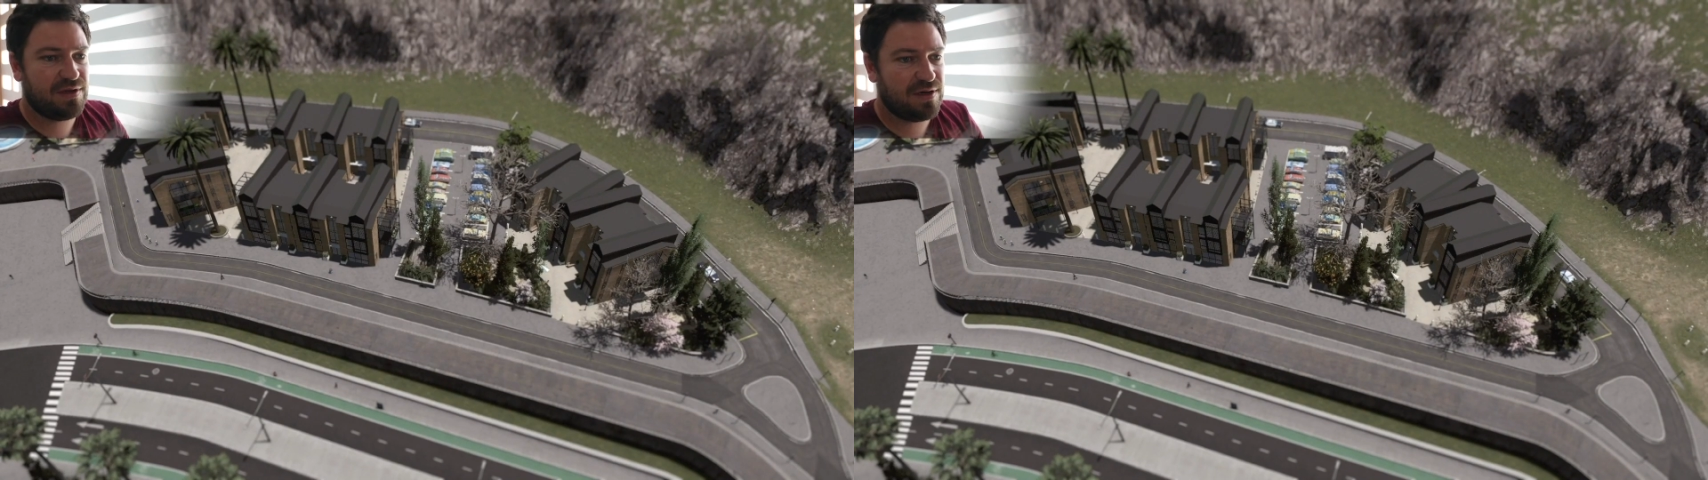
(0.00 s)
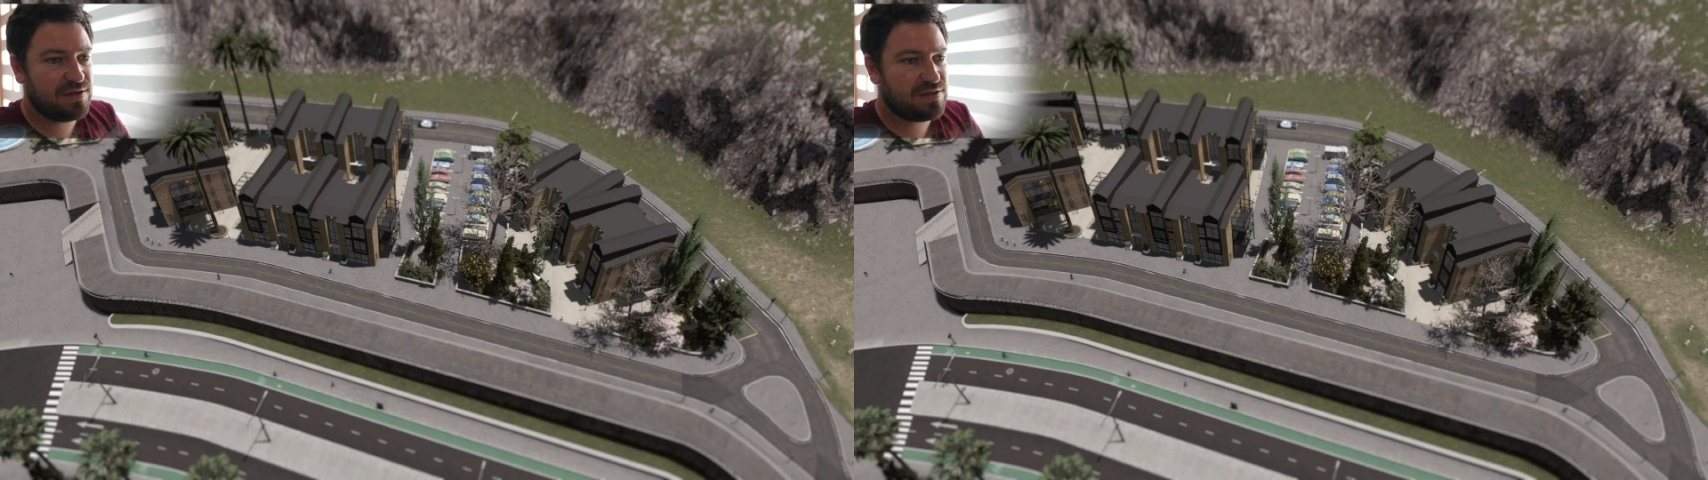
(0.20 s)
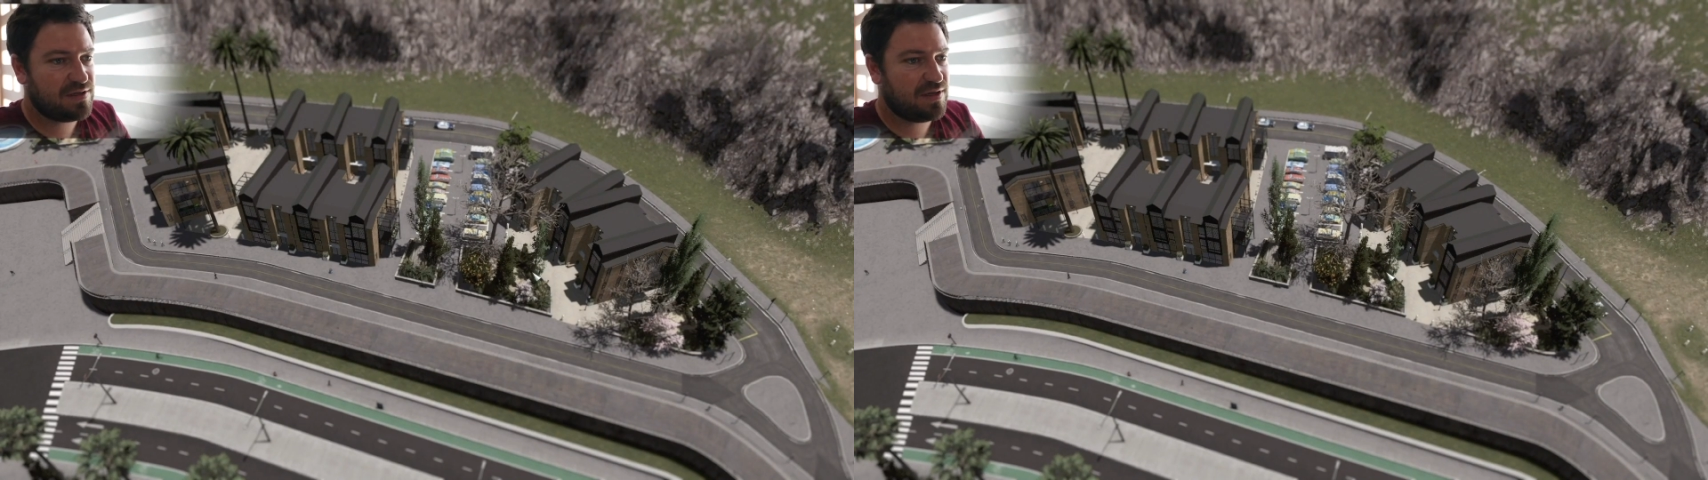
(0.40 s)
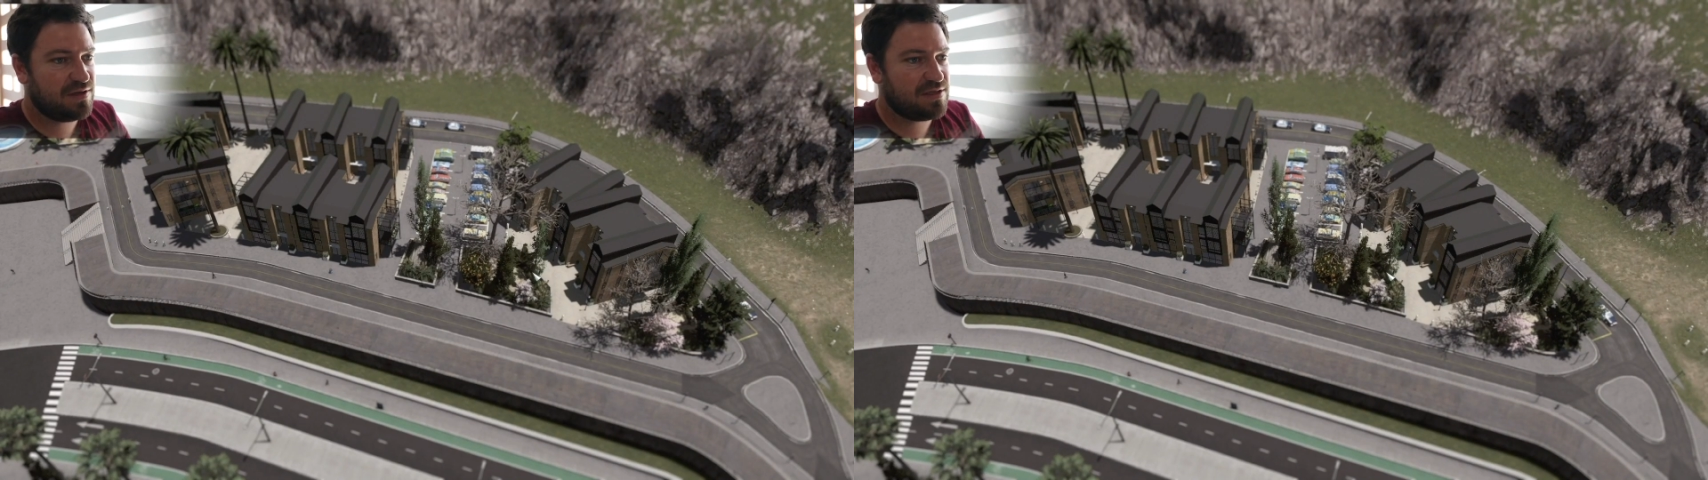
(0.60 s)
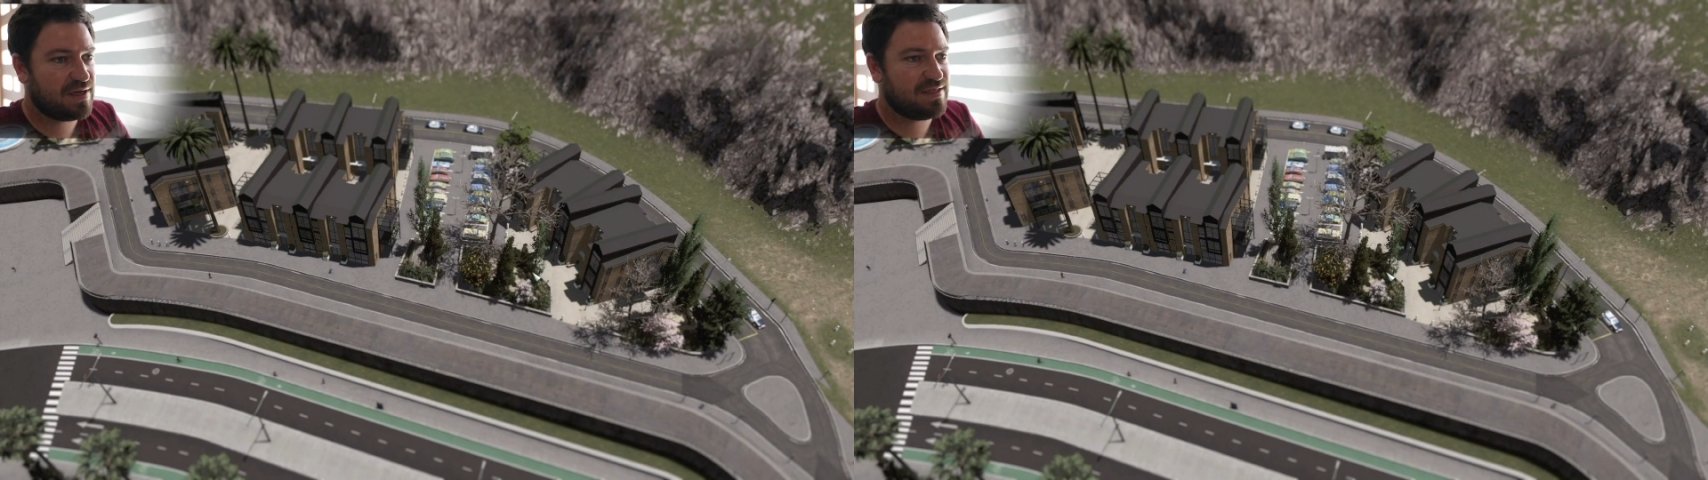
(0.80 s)
you know, so it
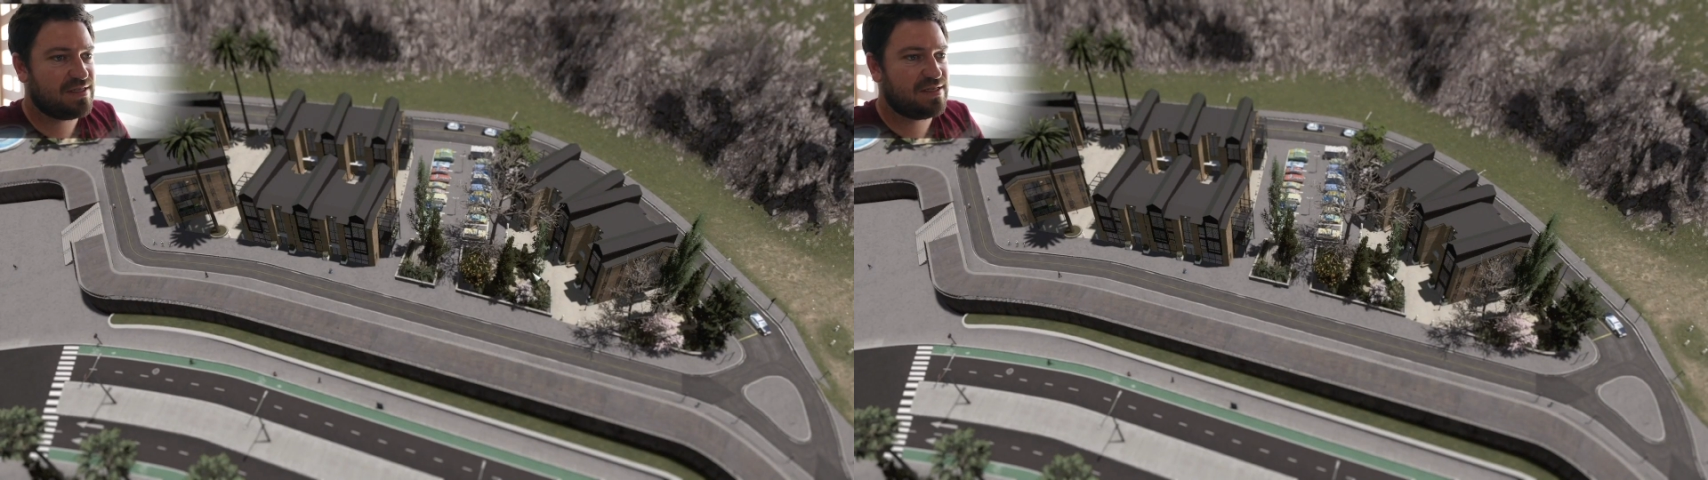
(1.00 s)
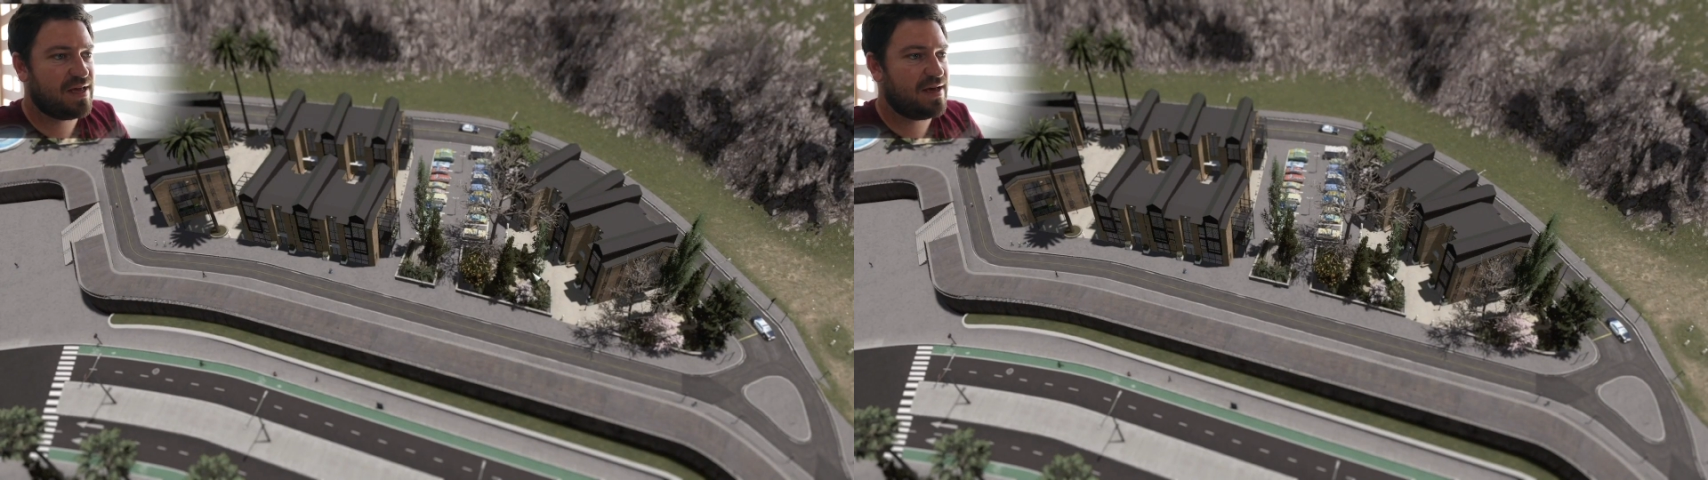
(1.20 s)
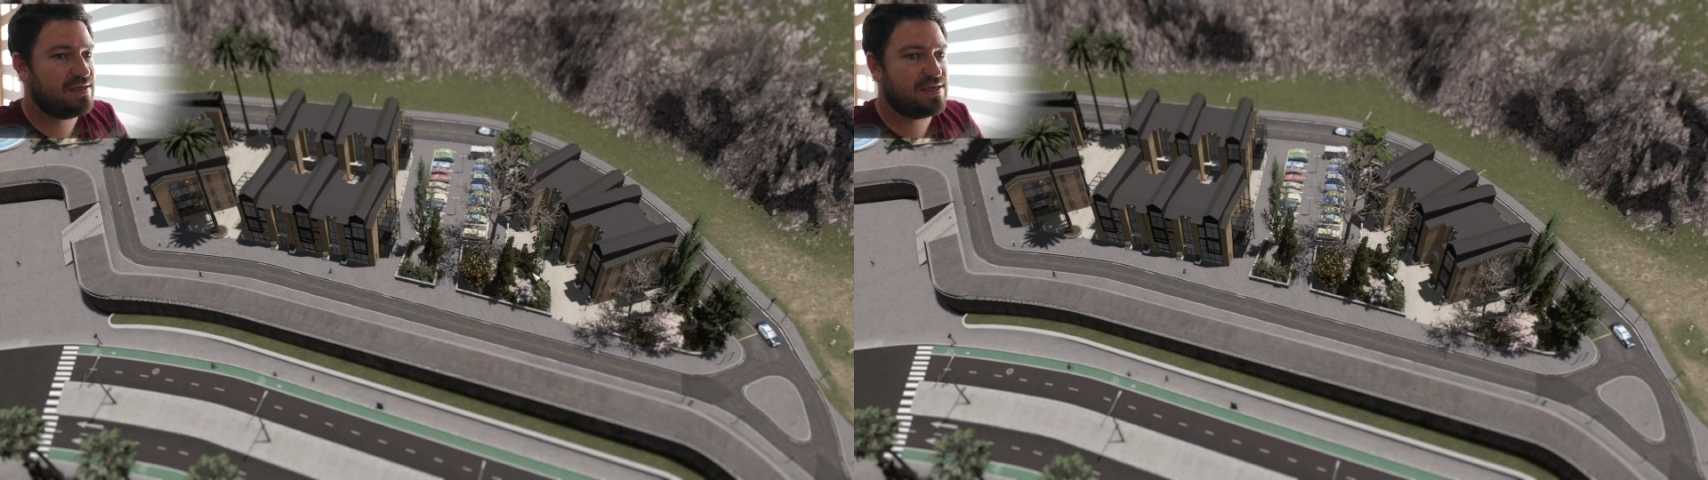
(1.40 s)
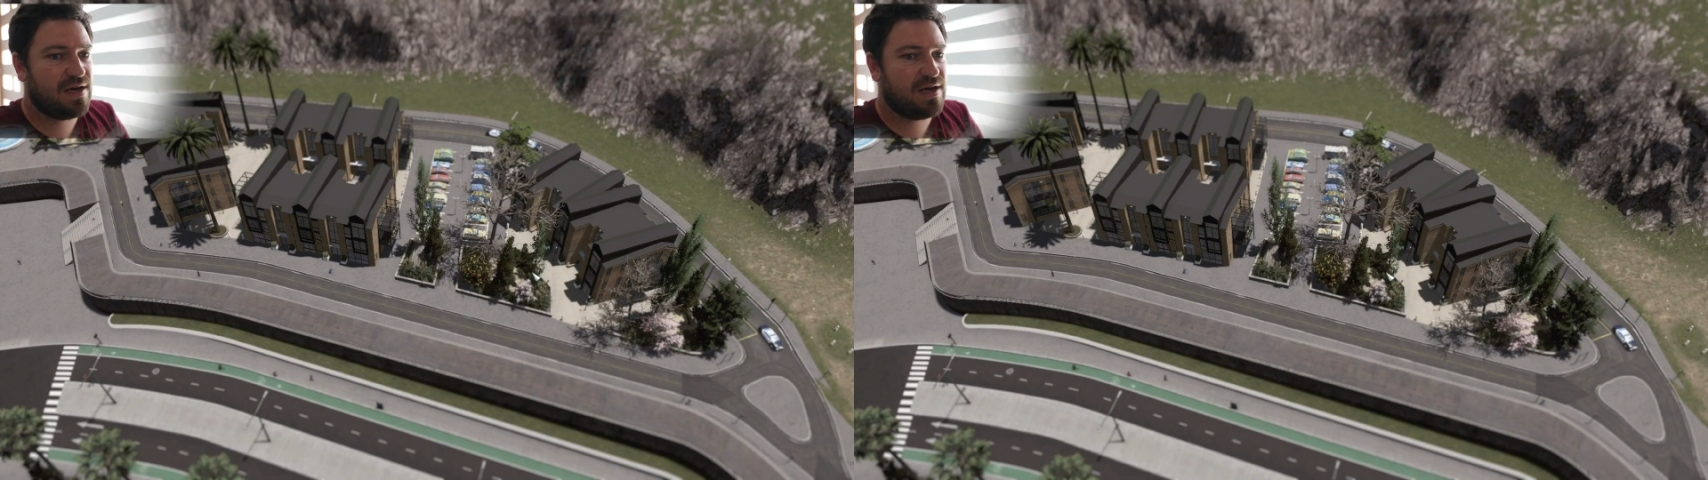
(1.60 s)
looks like it stands